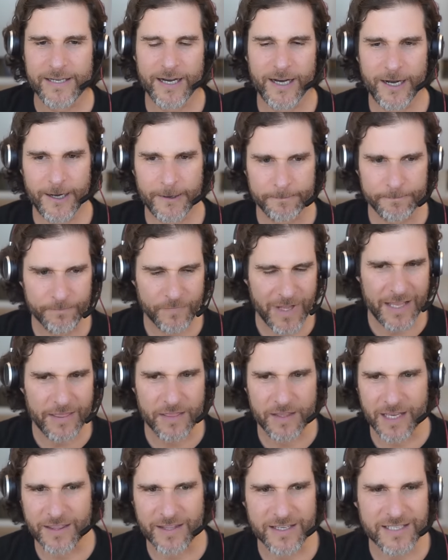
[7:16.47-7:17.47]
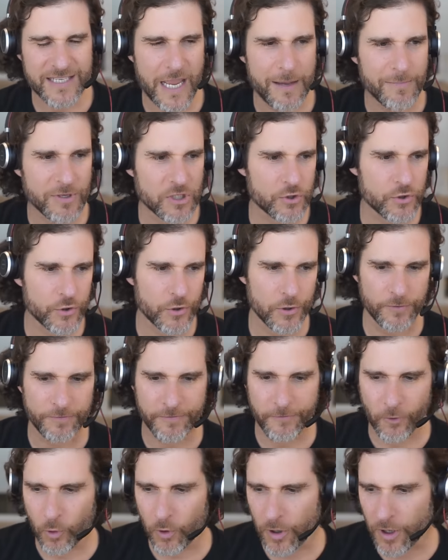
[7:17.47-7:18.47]
Um, and and the same is true
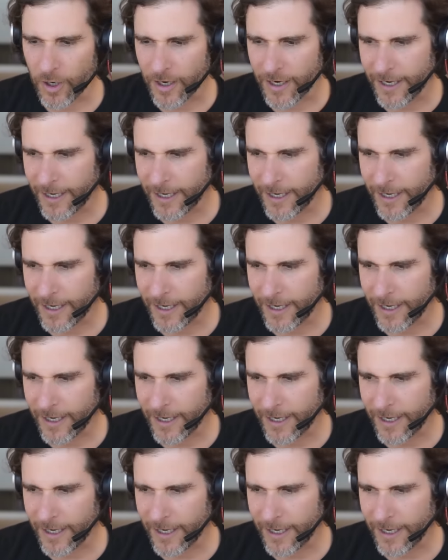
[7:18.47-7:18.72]
for.